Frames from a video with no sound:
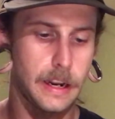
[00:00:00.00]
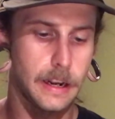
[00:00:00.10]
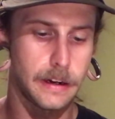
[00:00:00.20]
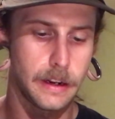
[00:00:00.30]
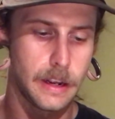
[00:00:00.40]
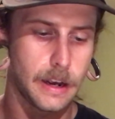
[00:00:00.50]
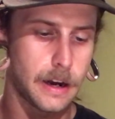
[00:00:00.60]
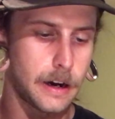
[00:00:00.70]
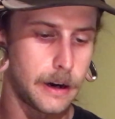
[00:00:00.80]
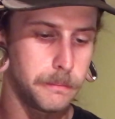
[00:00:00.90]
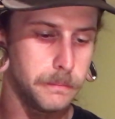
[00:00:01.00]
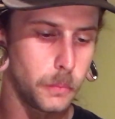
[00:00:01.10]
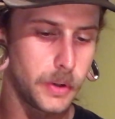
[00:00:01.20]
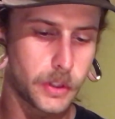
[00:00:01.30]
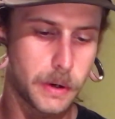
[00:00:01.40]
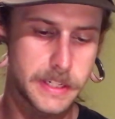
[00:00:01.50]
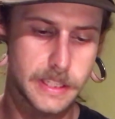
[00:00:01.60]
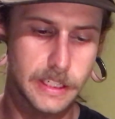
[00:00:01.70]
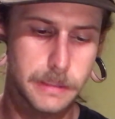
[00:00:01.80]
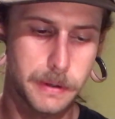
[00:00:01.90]
And one of the
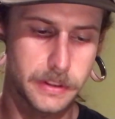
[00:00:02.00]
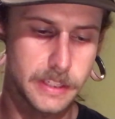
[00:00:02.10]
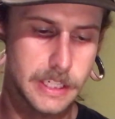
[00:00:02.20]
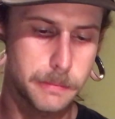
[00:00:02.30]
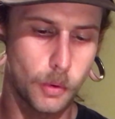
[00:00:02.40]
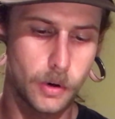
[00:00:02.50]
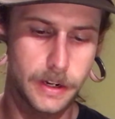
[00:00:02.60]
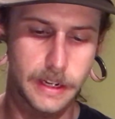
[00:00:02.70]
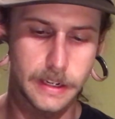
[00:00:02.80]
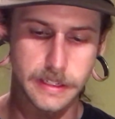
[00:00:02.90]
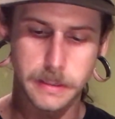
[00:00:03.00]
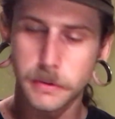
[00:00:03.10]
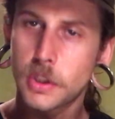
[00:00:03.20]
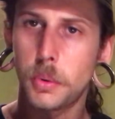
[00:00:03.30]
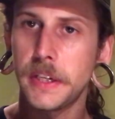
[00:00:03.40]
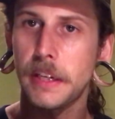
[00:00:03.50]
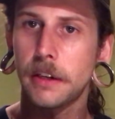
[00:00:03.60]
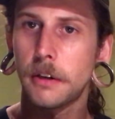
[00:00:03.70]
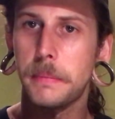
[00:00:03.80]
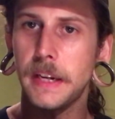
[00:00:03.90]
greatest things about this sport is
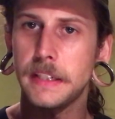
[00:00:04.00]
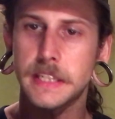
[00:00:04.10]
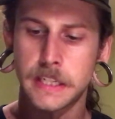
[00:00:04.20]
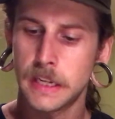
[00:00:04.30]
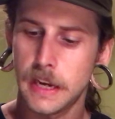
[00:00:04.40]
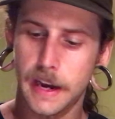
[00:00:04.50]
tweaking your baits.